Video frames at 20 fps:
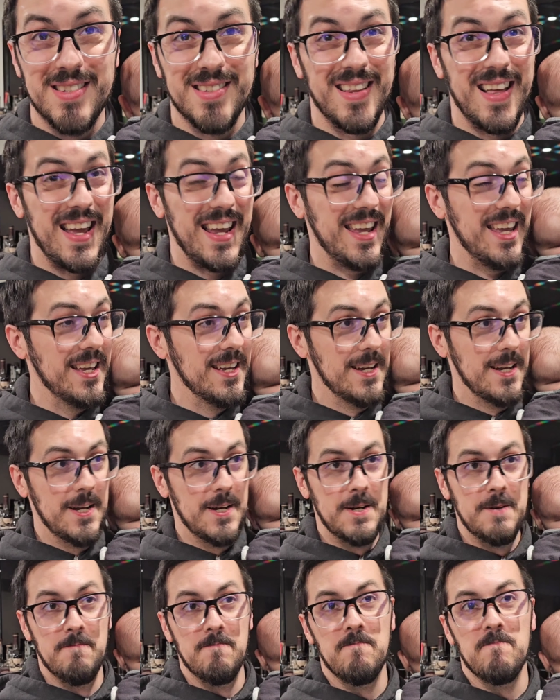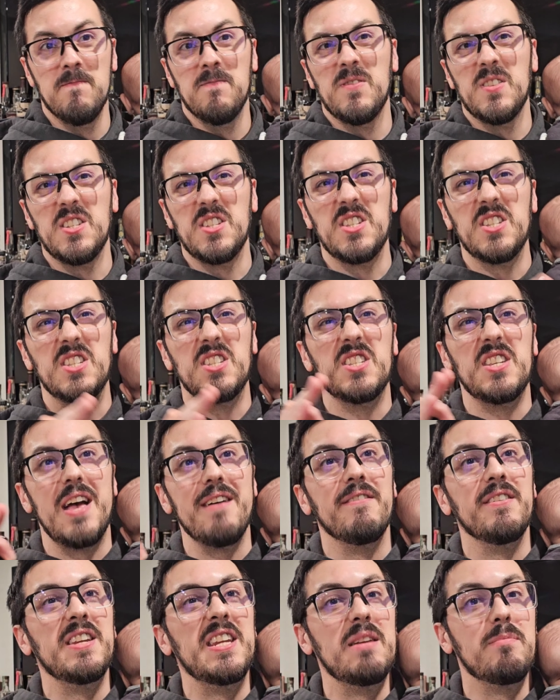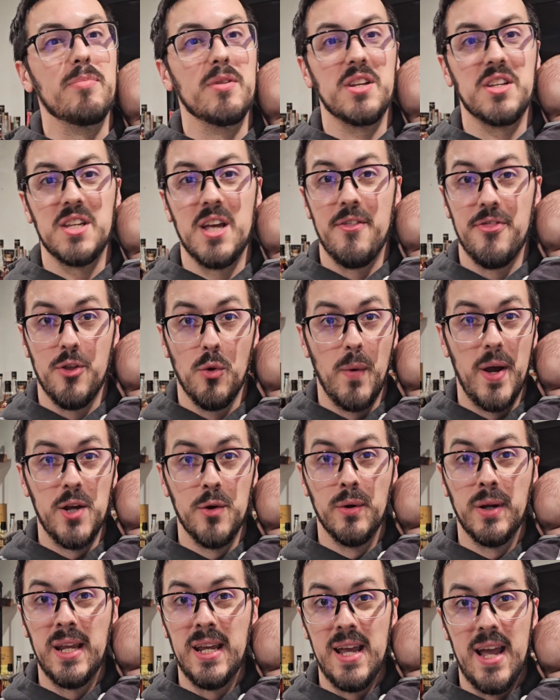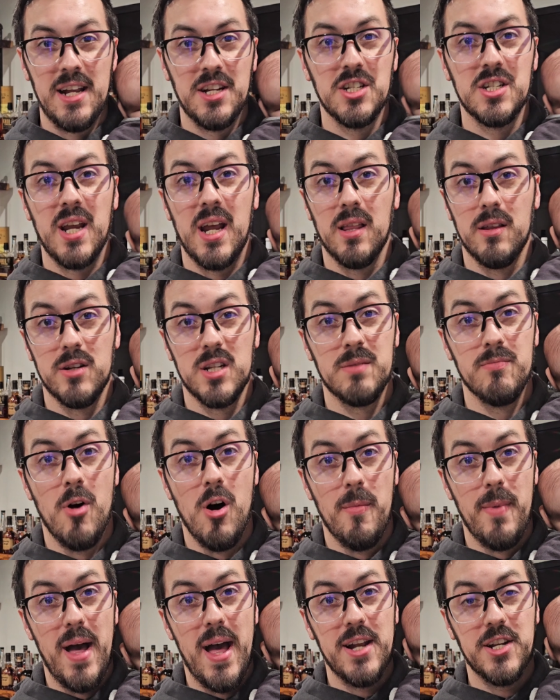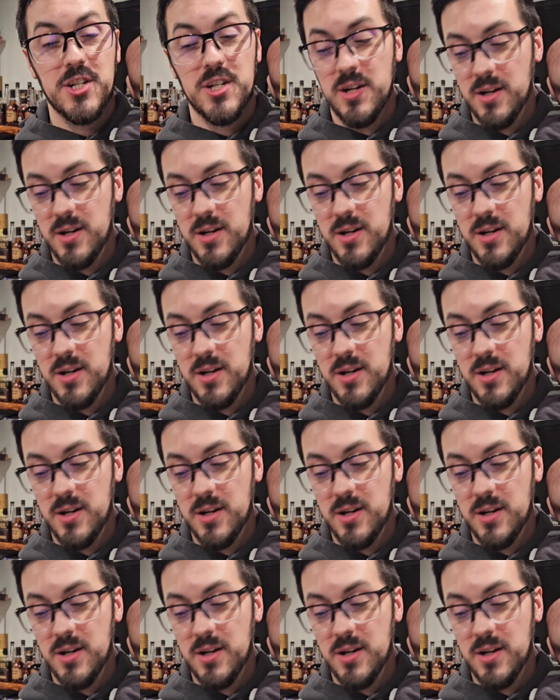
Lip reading: like 70% the way to an E.H. Taylor small batch.